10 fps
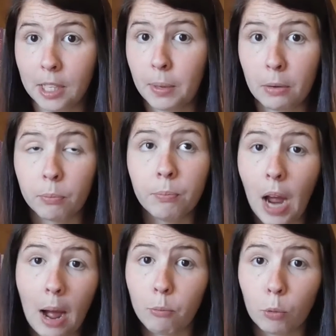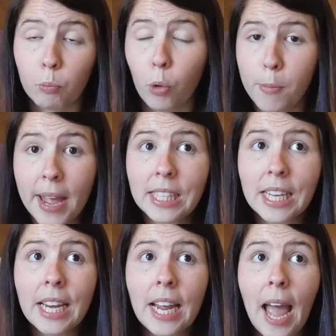lesbian
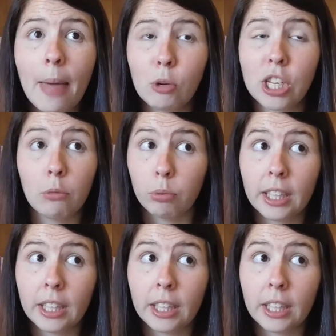romance in it, which I